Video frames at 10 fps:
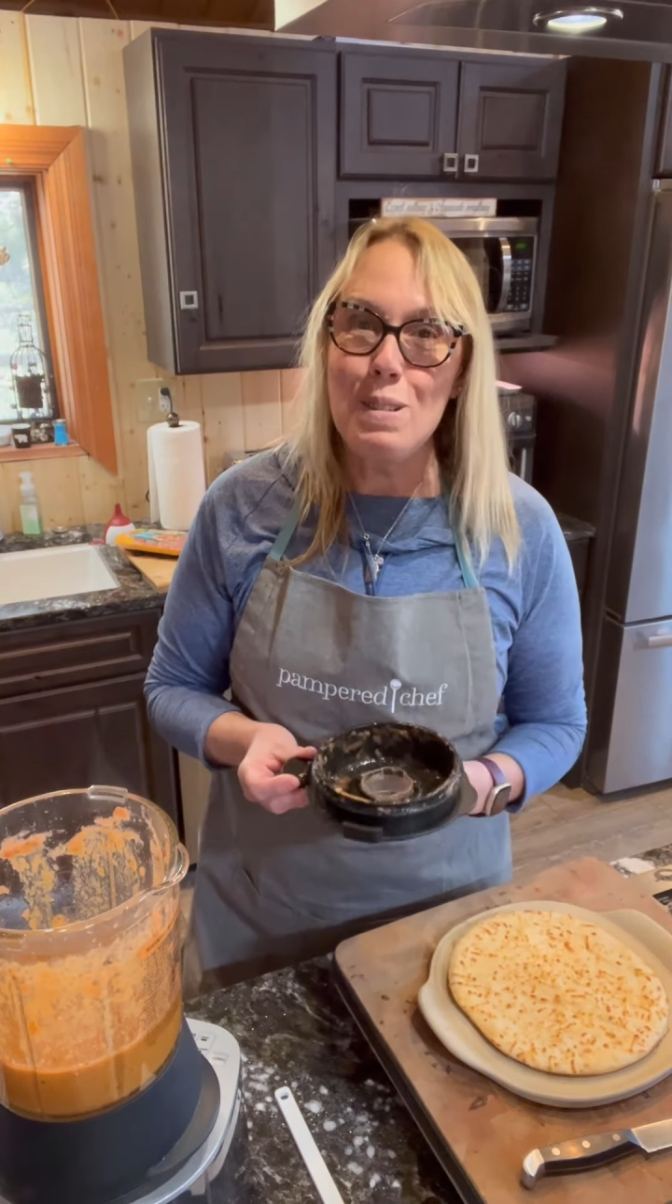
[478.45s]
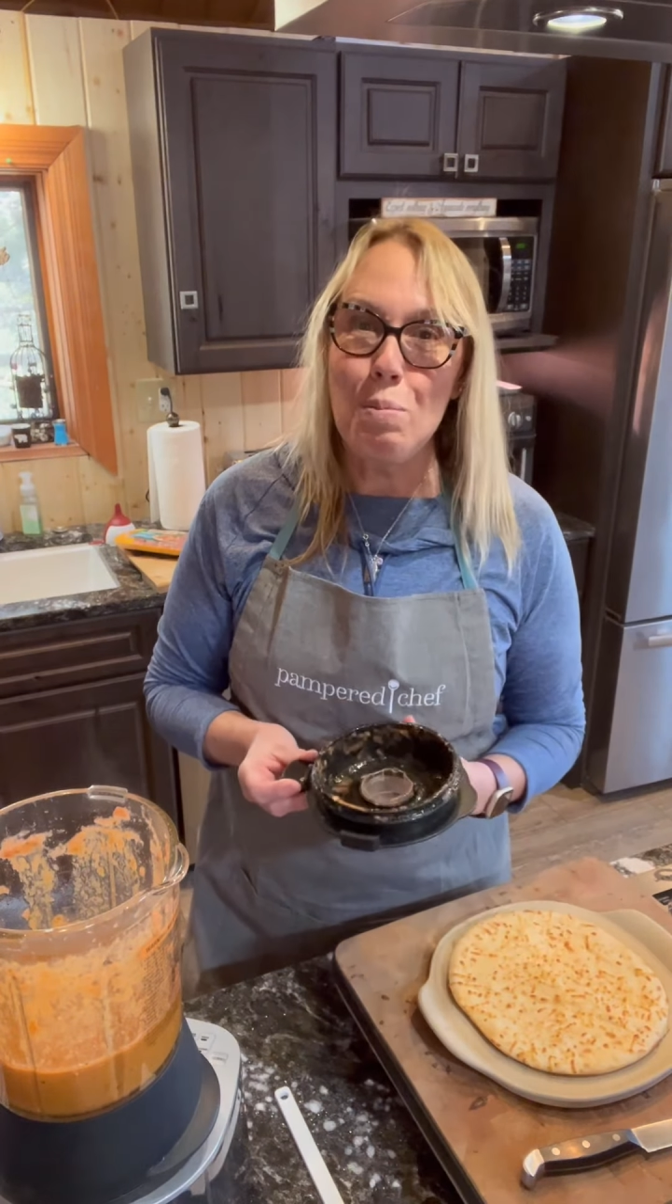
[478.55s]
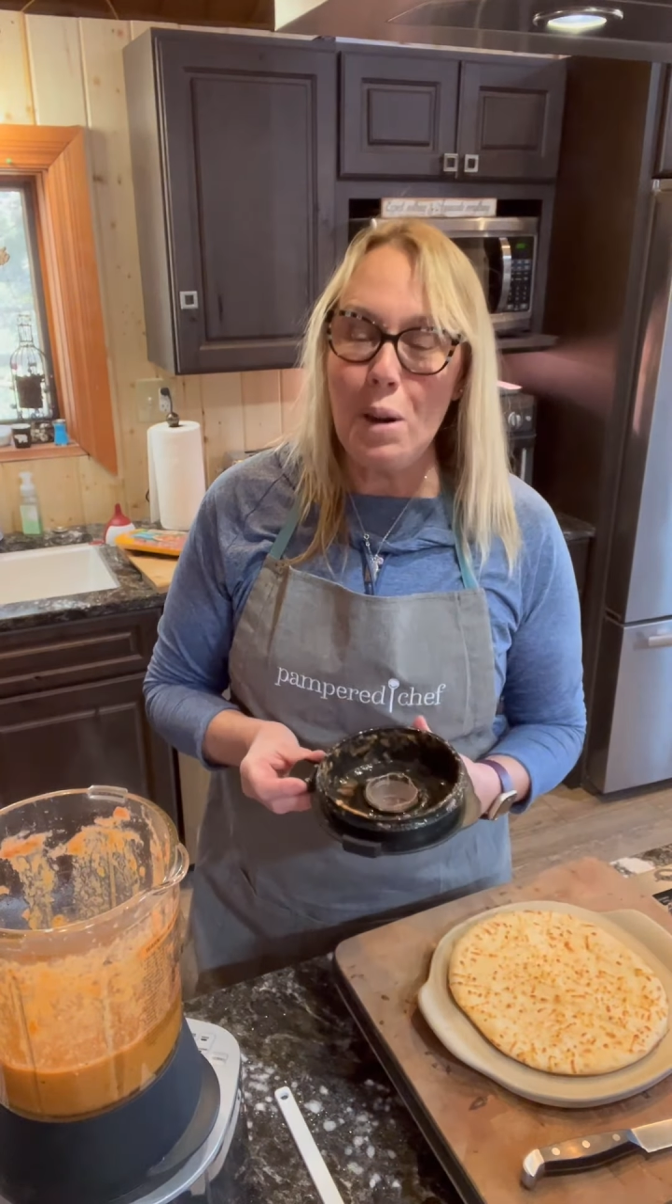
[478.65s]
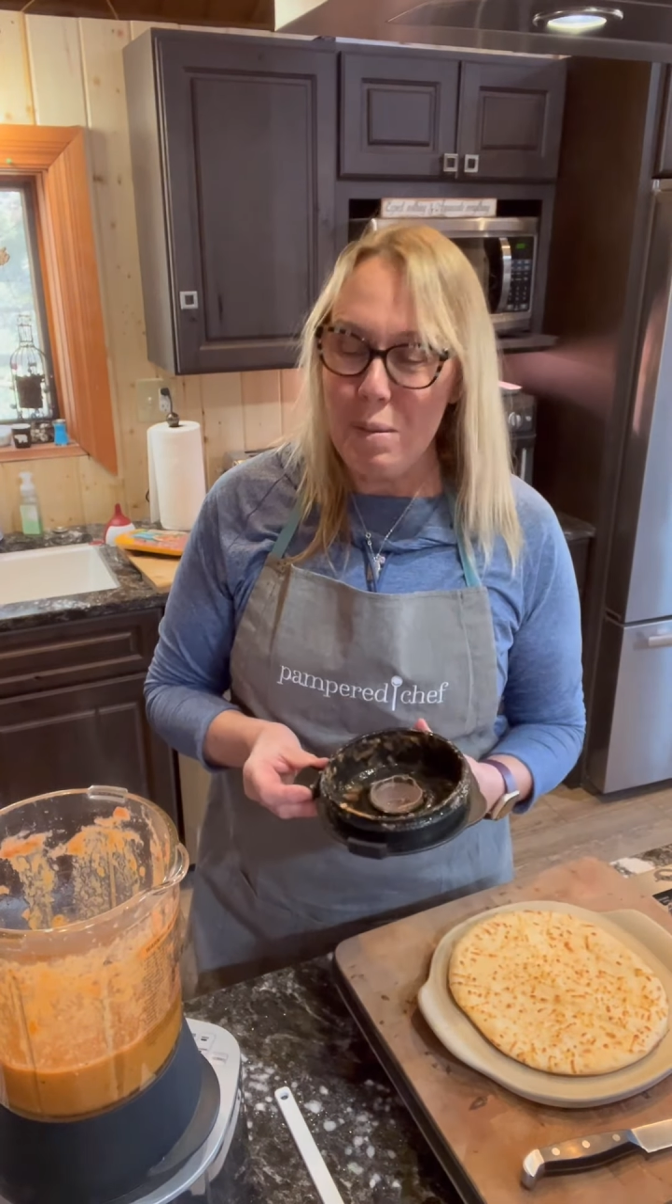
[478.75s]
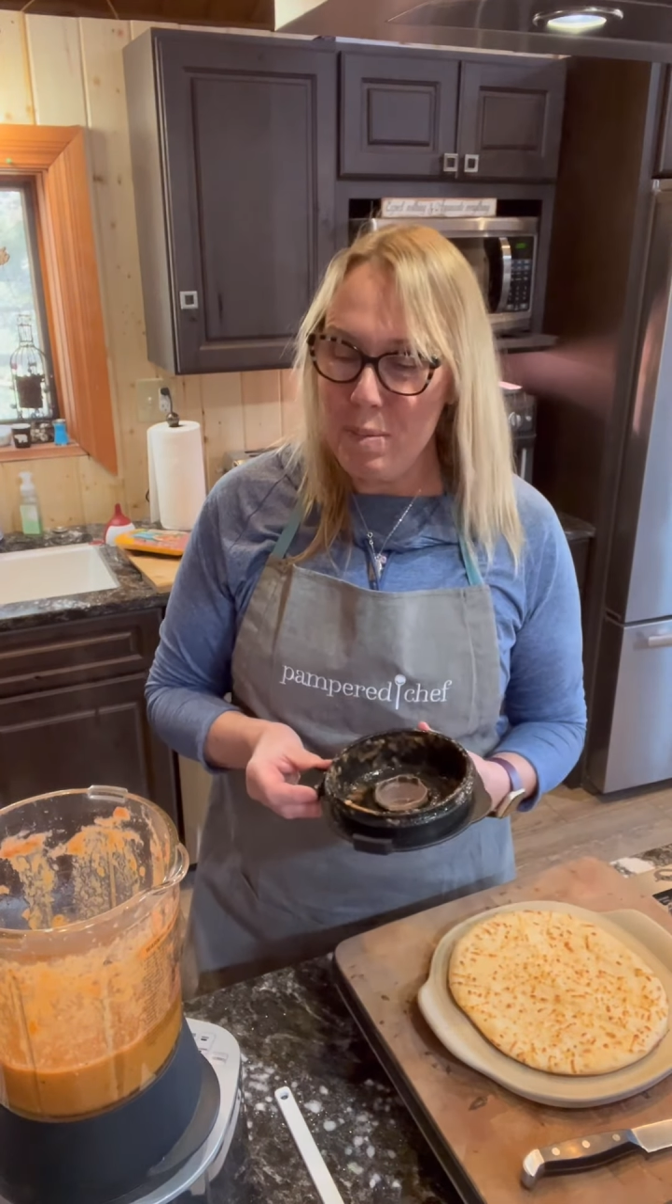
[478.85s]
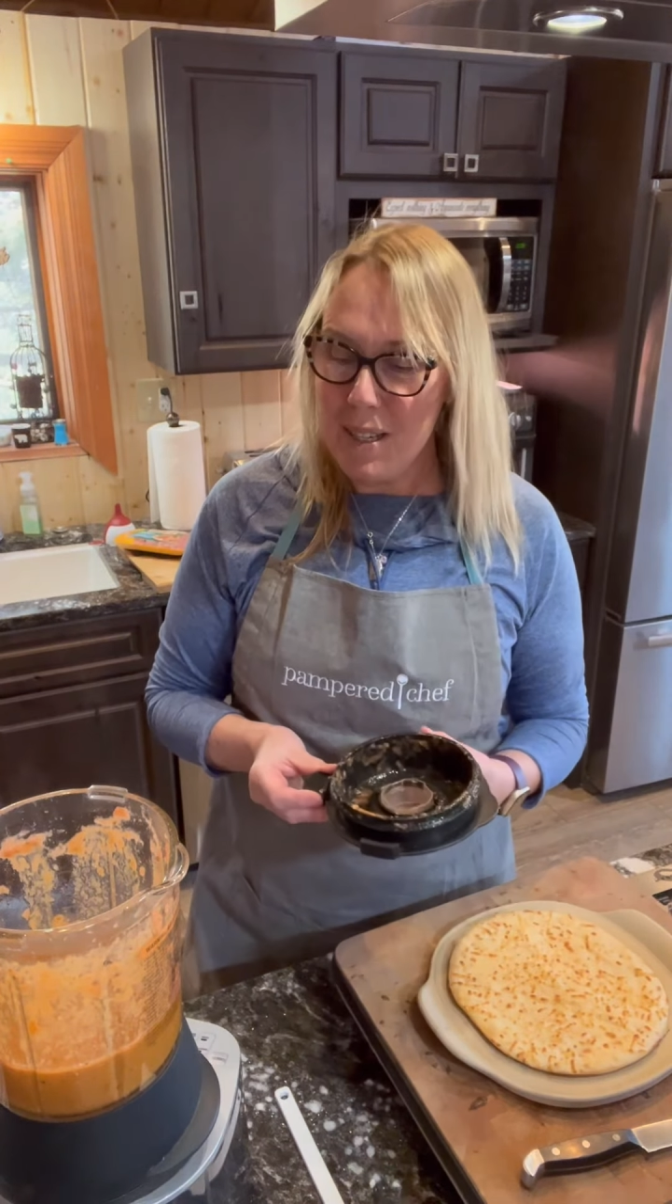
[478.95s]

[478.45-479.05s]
prepped,